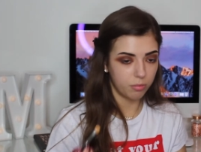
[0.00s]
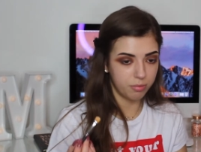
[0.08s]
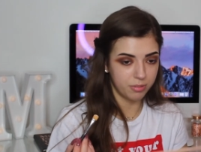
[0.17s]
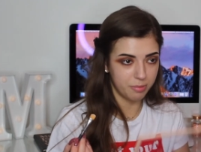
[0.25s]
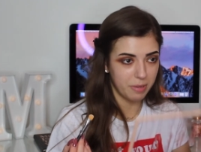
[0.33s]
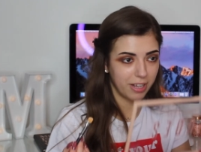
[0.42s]

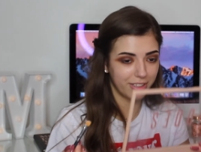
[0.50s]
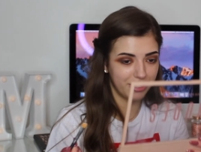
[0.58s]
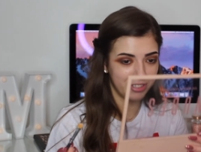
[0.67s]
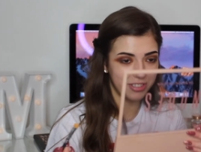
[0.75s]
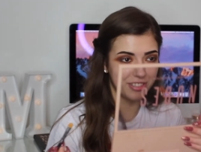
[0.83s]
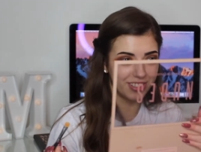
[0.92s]
I was about
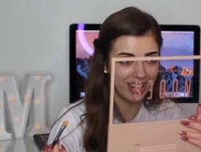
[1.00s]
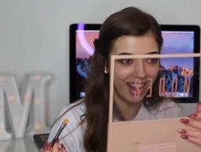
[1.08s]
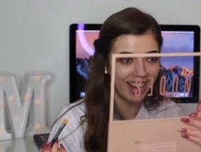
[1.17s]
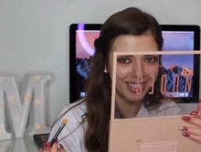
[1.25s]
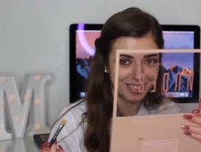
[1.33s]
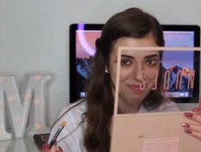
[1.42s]
to use
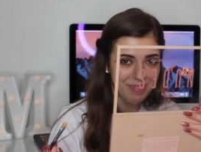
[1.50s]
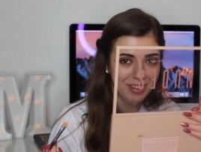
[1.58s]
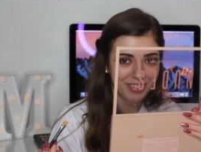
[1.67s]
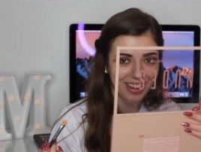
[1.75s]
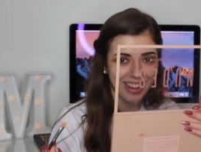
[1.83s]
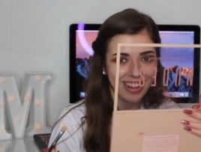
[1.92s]
that as a
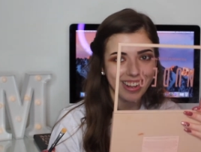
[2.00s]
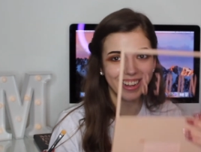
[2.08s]
mirror.